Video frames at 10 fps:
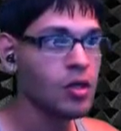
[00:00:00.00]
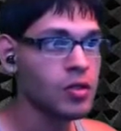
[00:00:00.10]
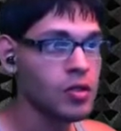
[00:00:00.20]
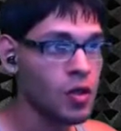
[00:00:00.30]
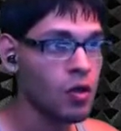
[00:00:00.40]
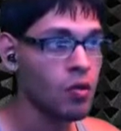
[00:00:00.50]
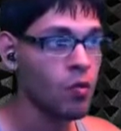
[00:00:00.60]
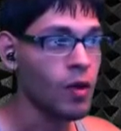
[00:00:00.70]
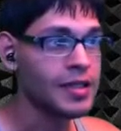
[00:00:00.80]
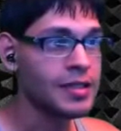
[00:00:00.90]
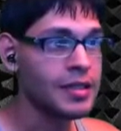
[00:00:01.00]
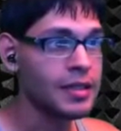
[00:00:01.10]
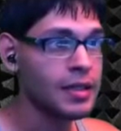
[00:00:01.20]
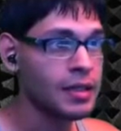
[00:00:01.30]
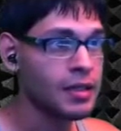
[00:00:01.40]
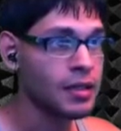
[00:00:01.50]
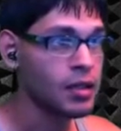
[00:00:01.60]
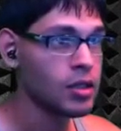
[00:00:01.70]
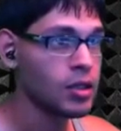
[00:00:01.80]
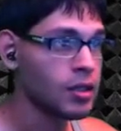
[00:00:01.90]
So once it's deleted,
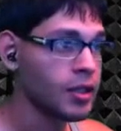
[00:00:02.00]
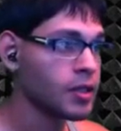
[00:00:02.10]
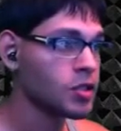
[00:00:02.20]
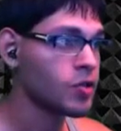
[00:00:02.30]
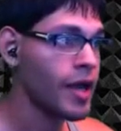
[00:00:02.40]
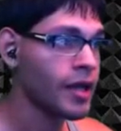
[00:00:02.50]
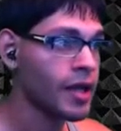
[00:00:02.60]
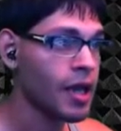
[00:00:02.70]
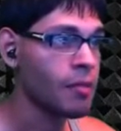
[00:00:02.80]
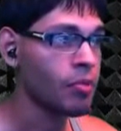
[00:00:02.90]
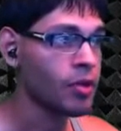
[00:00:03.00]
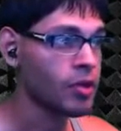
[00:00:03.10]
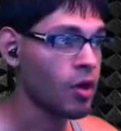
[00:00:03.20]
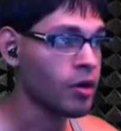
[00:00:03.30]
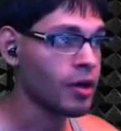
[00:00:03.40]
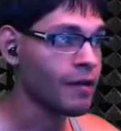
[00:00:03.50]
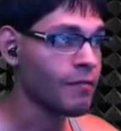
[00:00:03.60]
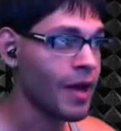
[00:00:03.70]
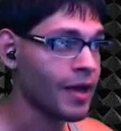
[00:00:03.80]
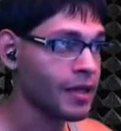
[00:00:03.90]
you click and drag and put the archive
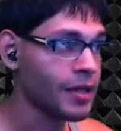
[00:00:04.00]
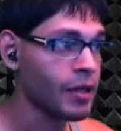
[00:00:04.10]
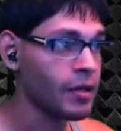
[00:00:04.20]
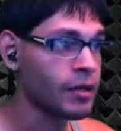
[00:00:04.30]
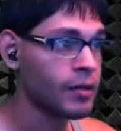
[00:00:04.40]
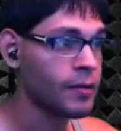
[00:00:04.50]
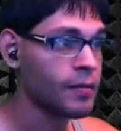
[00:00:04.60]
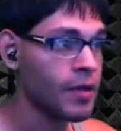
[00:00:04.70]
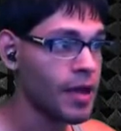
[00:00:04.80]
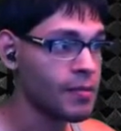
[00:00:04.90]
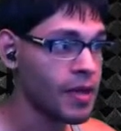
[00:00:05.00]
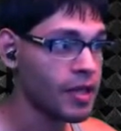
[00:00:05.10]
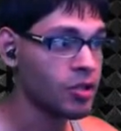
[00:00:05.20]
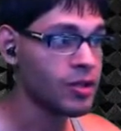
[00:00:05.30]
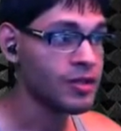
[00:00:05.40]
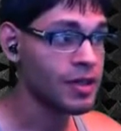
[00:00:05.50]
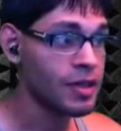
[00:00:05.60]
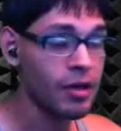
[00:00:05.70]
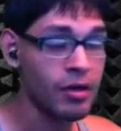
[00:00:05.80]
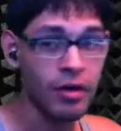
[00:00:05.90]
back in there. And make sure it's in
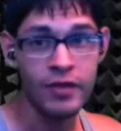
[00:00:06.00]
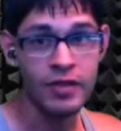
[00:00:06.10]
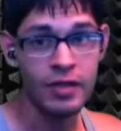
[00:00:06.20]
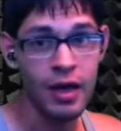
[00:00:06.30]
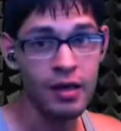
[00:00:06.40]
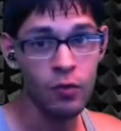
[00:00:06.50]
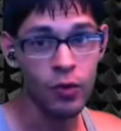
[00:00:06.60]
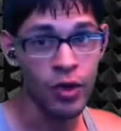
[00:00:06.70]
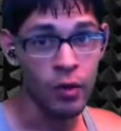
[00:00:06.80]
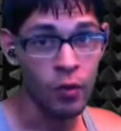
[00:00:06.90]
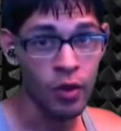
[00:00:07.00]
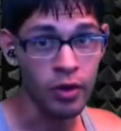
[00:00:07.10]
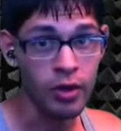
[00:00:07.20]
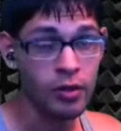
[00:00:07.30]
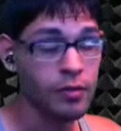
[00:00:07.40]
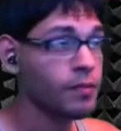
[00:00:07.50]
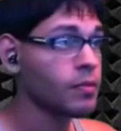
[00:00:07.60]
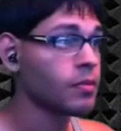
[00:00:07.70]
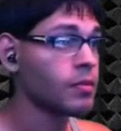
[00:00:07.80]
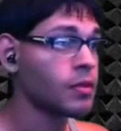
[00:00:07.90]
there. If it's not, it will not work.
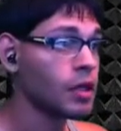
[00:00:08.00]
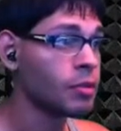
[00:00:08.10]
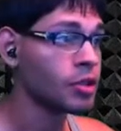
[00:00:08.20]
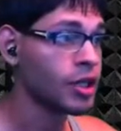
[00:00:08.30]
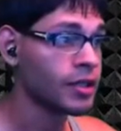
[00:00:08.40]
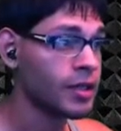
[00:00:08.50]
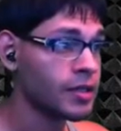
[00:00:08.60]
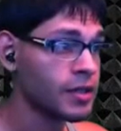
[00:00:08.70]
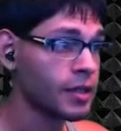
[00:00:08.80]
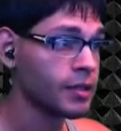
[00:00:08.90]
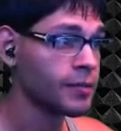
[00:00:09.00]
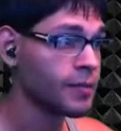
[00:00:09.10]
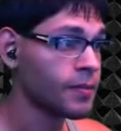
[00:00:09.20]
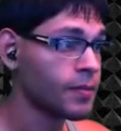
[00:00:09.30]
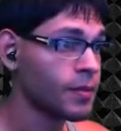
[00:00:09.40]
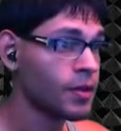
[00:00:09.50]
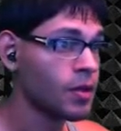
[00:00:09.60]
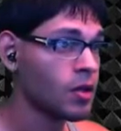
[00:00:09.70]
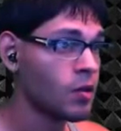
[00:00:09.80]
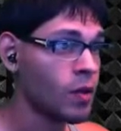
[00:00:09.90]
Double check that it's in there.
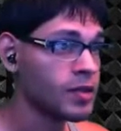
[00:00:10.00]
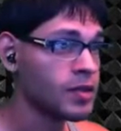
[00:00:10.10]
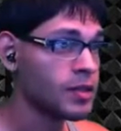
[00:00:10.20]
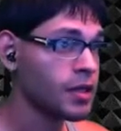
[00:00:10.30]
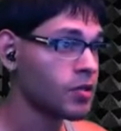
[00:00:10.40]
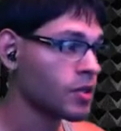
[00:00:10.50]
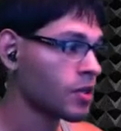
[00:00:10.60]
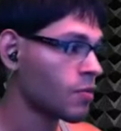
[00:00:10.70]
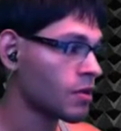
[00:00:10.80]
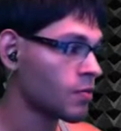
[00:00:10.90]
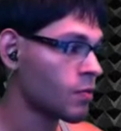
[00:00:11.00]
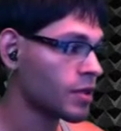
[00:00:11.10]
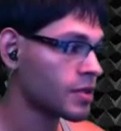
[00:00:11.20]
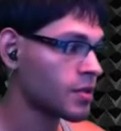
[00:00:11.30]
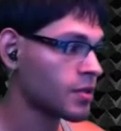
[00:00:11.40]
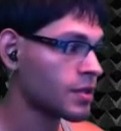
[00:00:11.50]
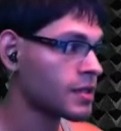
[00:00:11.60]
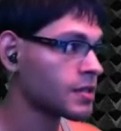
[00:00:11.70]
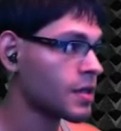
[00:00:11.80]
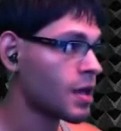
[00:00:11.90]
Once it's done, you can get rid of the one that's on the
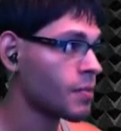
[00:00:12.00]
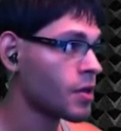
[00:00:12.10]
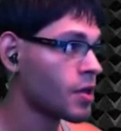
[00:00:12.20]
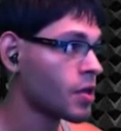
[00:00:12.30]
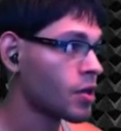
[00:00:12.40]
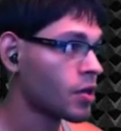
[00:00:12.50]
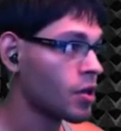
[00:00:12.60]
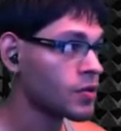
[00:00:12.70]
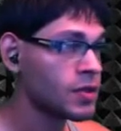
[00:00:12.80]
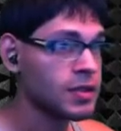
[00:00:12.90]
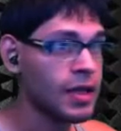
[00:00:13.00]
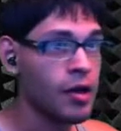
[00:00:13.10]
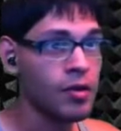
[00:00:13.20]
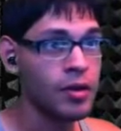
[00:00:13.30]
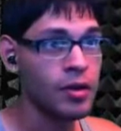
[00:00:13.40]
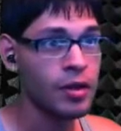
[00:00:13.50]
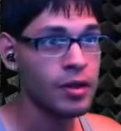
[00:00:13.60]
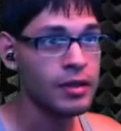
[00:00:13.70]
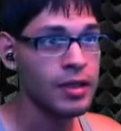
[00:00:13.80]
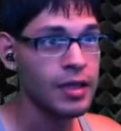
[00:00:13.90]
desktop. Close this out.
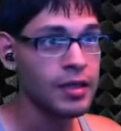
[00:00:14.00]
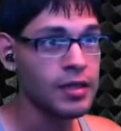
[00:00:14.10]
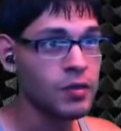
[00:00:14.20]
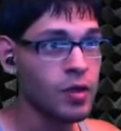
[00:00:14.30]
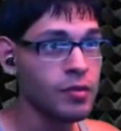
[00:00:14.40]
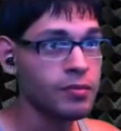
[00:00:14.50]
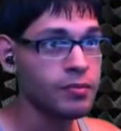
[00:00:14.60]
Take this one.